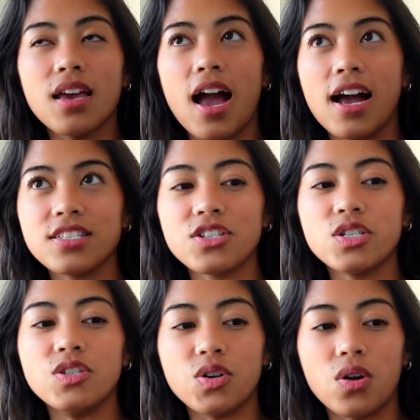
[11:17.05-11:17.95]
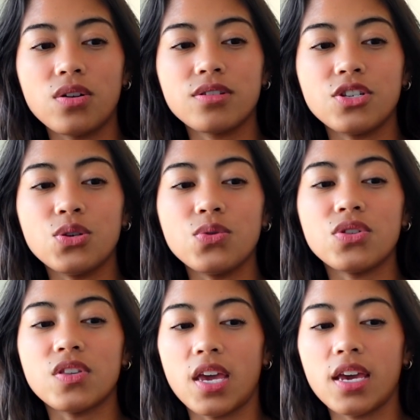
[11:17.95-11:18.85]
as an adult you
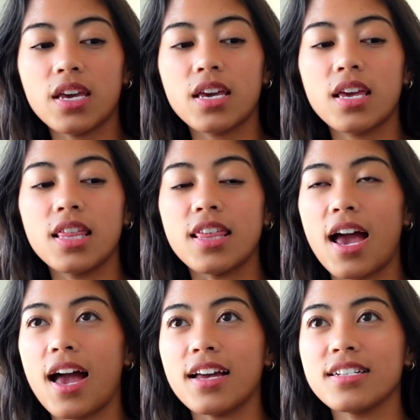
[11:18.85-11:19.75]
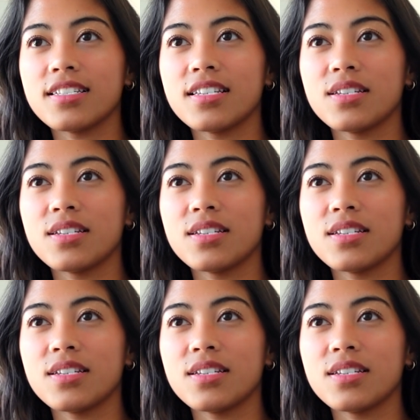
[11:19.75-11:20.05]
think that,